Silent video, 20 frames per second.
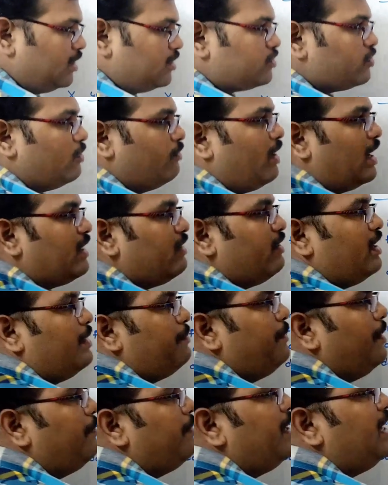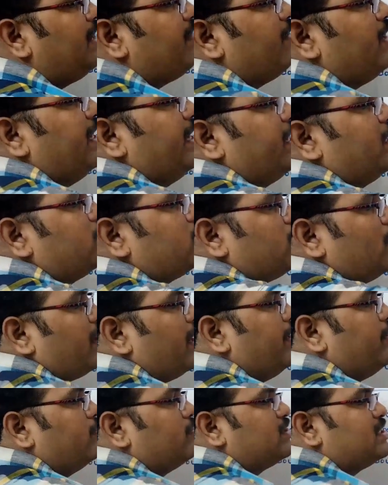So whatever it may be, it will increase or
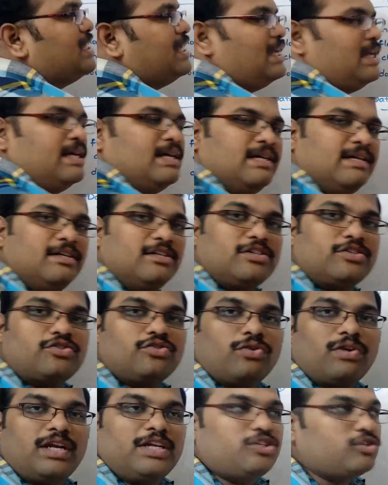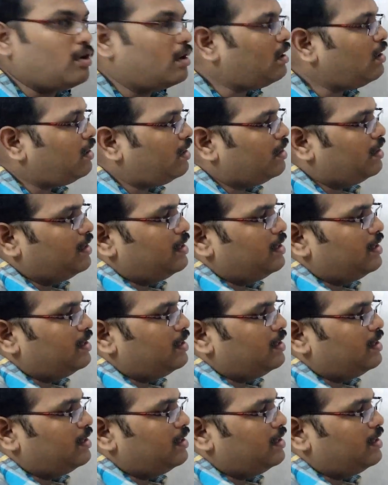reduce the storage or